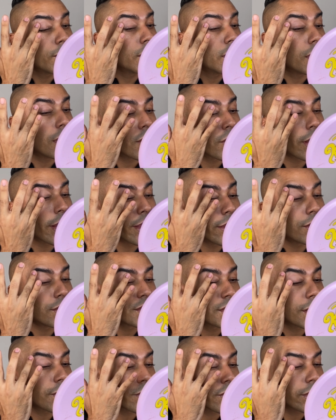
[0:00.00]
Okay, there's
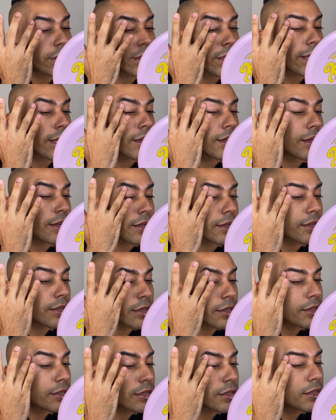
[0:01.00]
definitely like
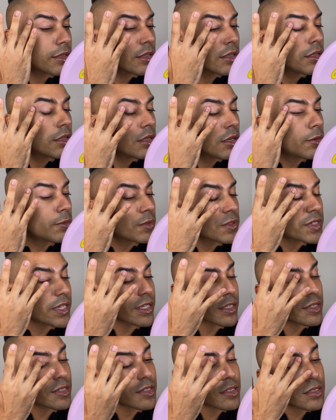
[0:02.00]
almost like
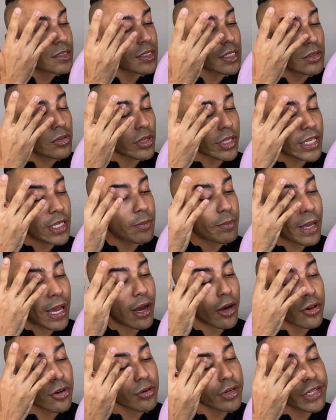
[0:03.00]
a silky,
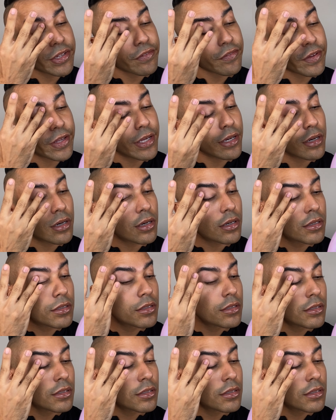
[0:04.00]
powdery feel.